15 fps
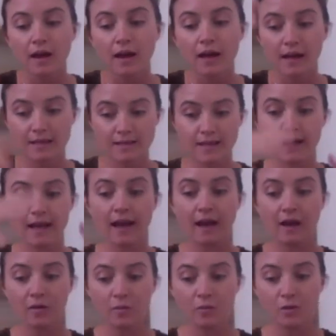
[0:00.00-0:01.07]
as an
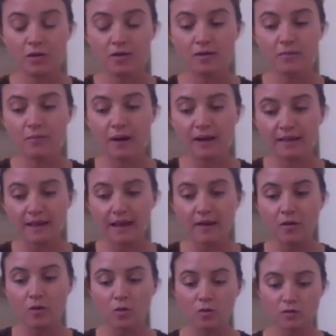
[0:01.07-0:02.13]
outward, but then
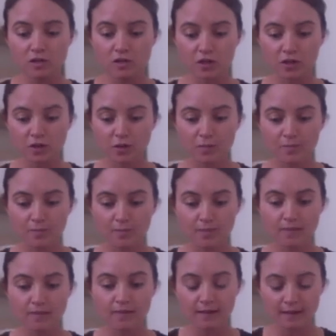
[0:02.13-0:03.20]
also
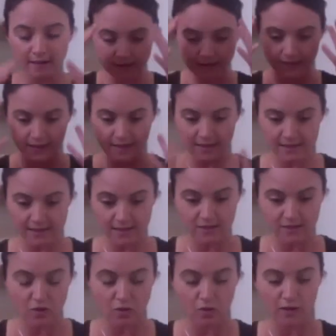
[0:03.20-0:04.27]
this is
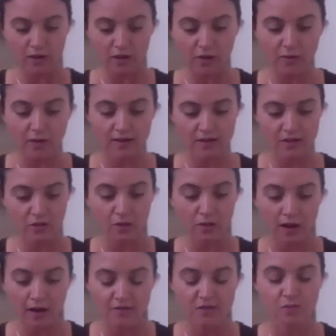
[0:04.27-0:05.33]
calling you as your
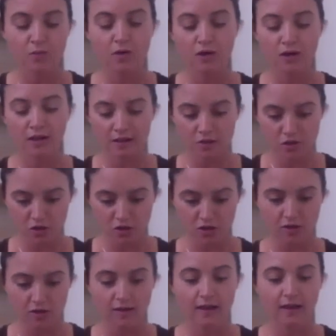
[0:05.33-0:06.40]
life's work
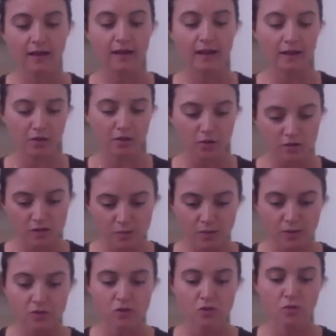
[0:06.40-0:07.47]
internally, and your
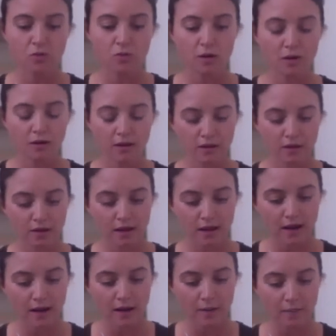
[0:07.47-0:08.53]
spiritual work in,
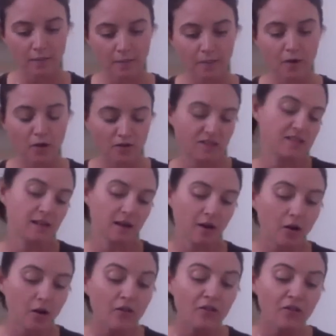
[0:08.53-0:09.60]
on
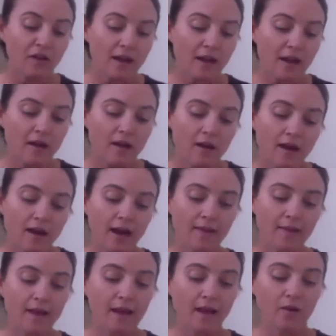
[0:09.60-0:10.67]
self. And
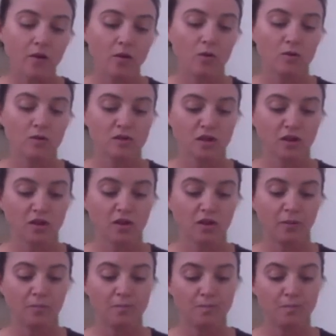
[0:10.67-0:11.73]
then also,